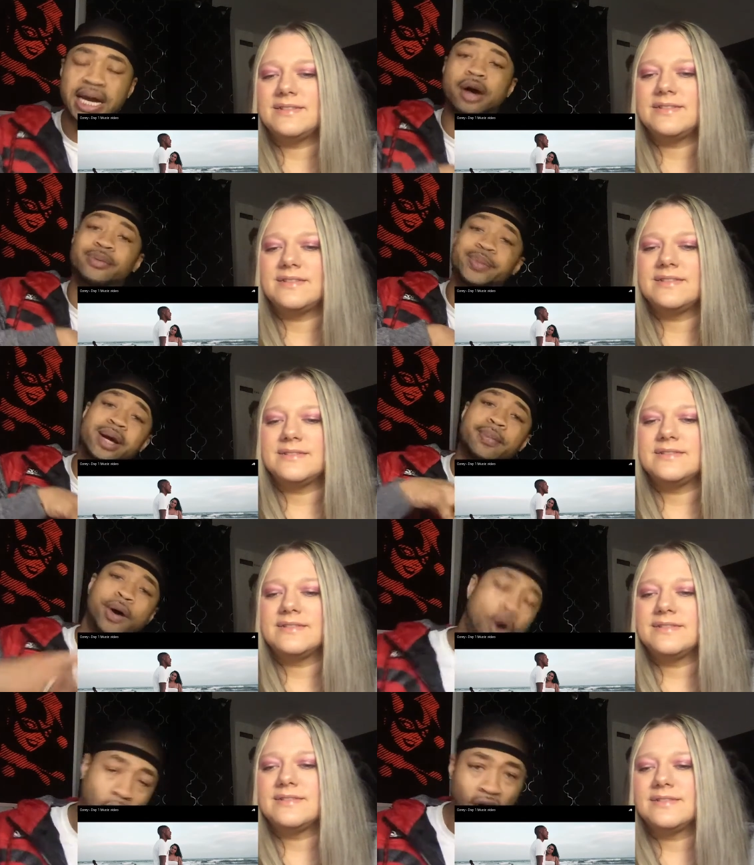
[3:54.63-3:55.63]
Speaker 1: all them damn
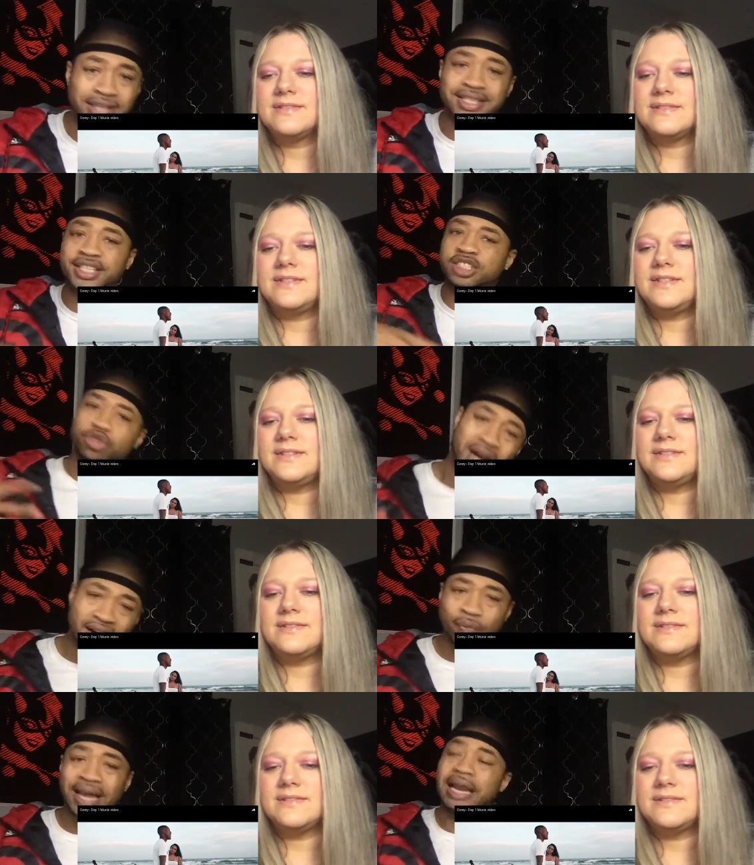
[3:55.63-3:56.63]
cars in his
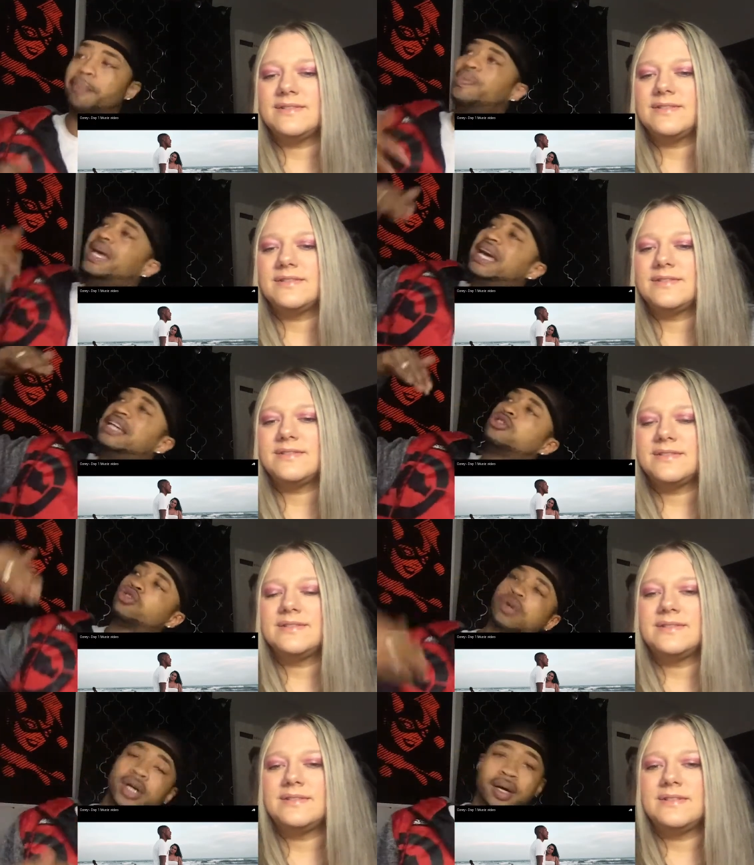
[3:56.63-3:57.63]
driveway. That big ass
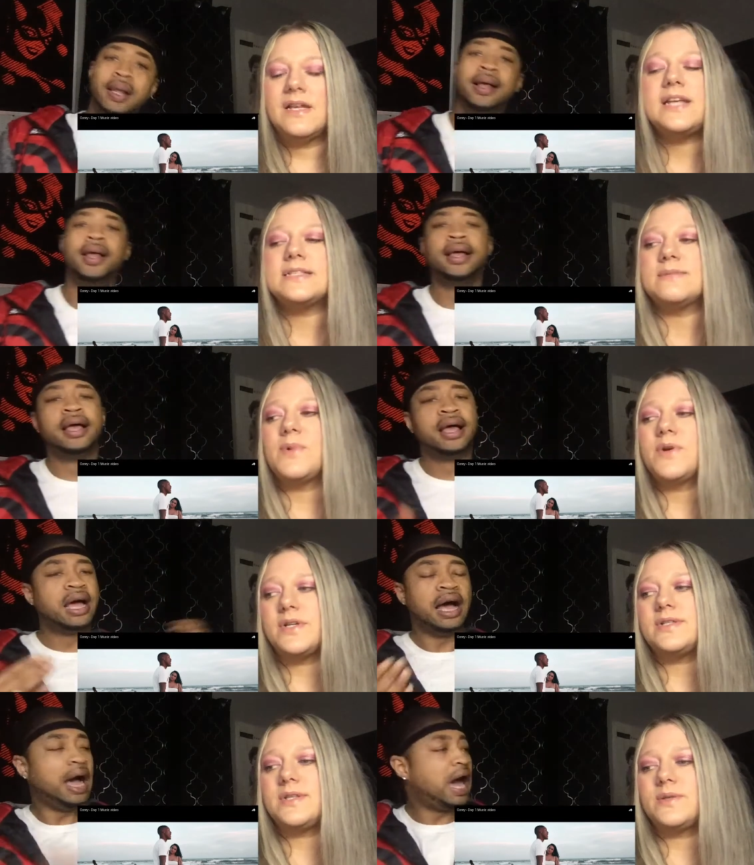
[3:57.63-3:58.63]
truck. He's
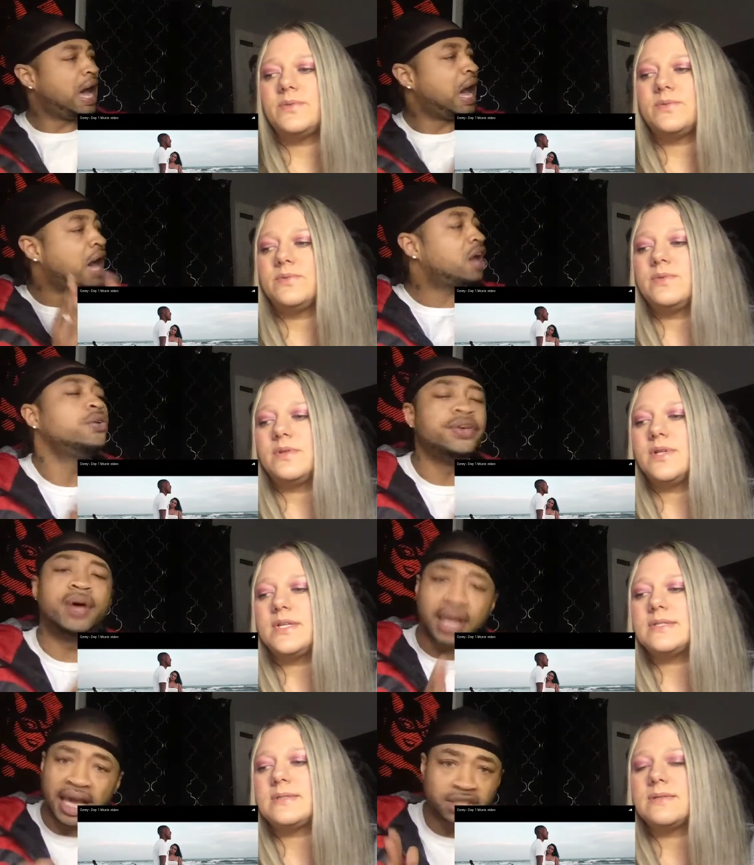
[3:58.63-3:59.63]
smart too. I don't even
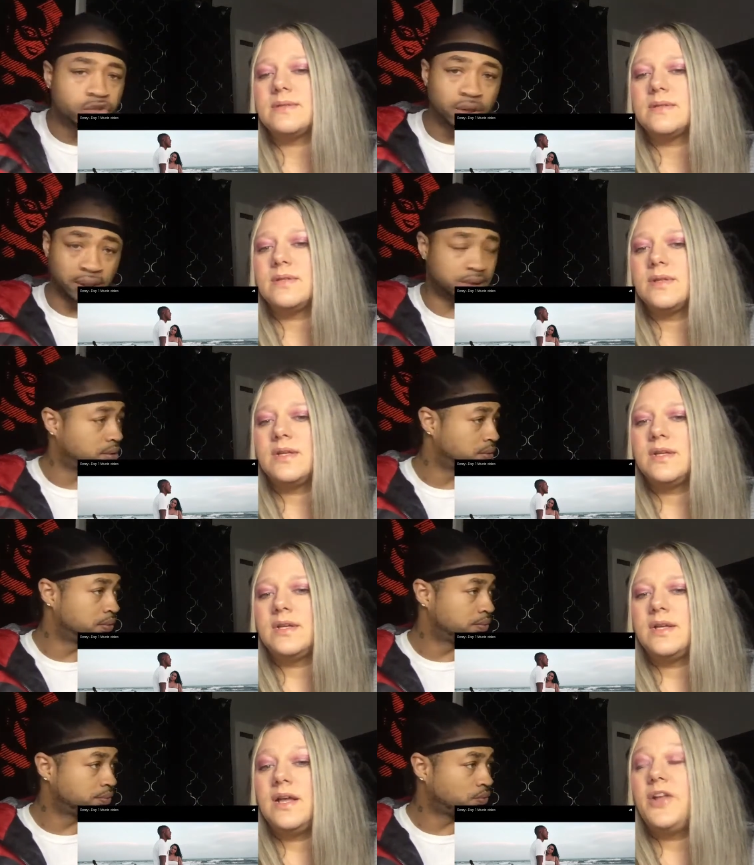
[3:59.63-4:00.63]
He's... like trucks.
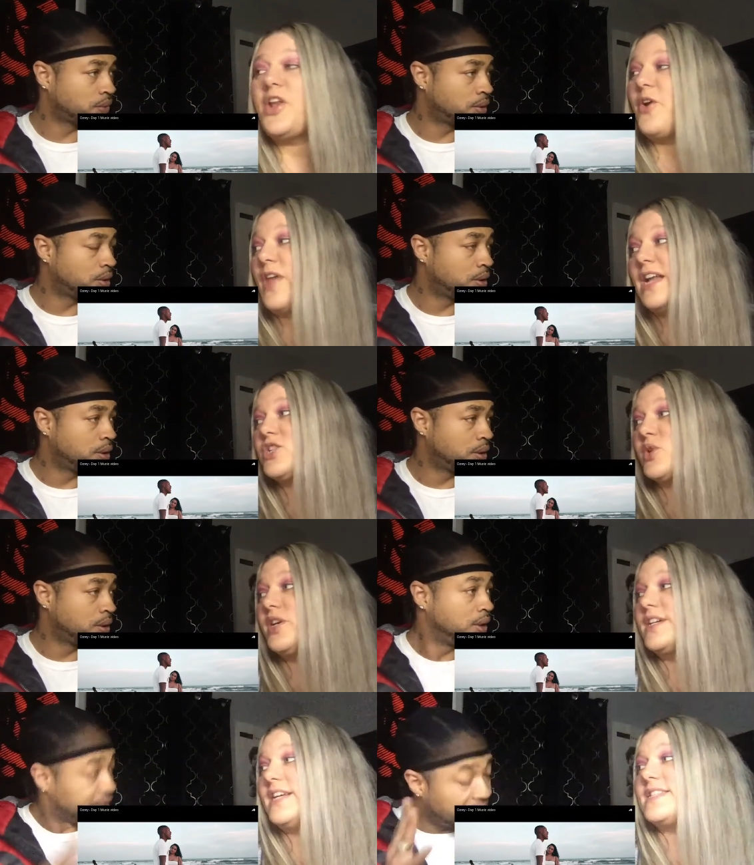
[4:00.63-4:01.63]
Speaker 2: No, that
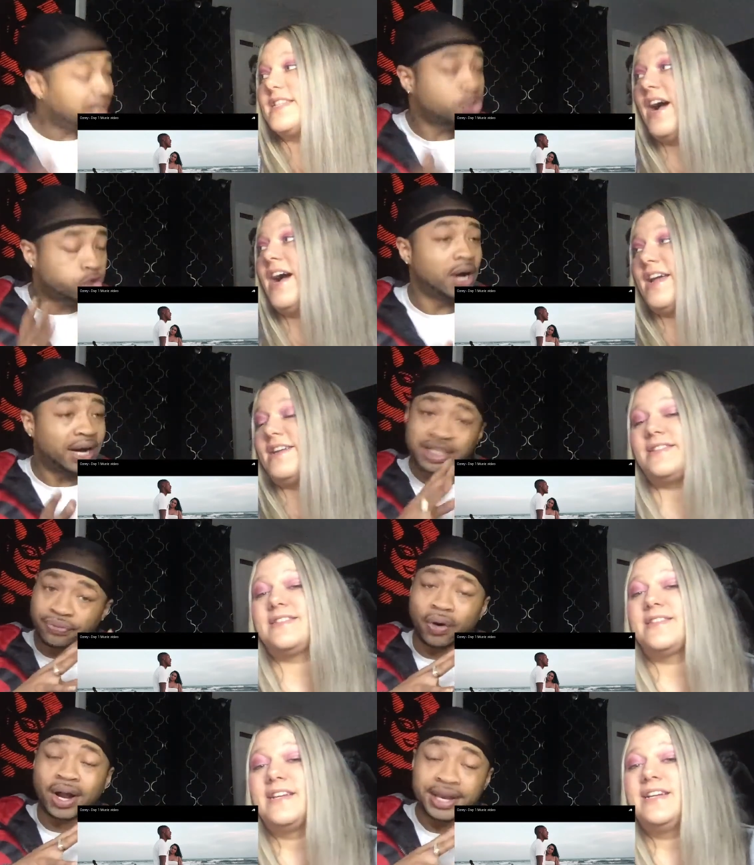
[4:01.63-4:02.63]
truck is that nice. truck
Speaker 1: is
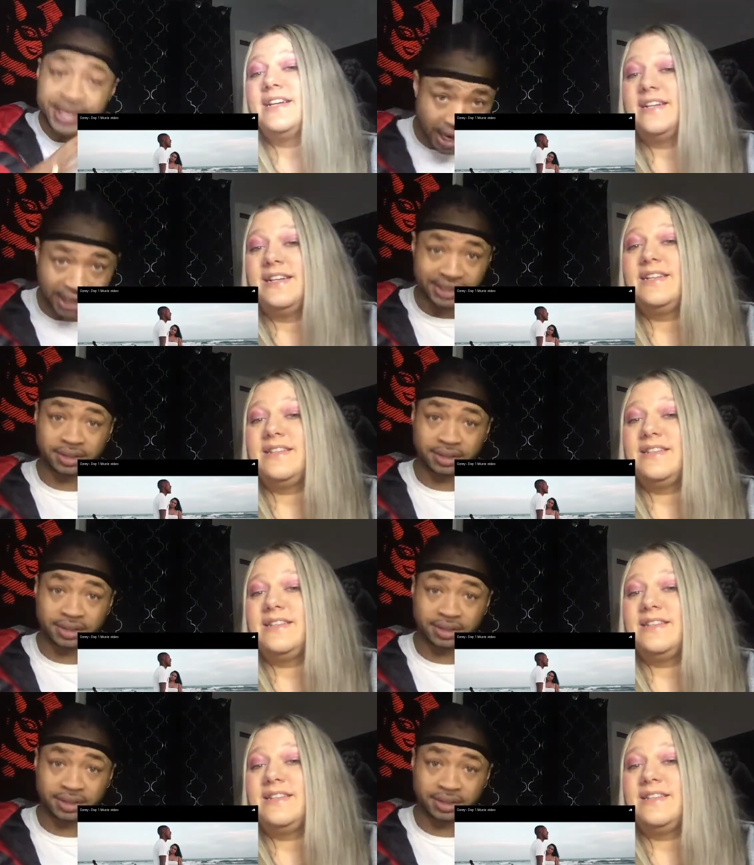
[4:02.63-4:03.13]
fucking nice.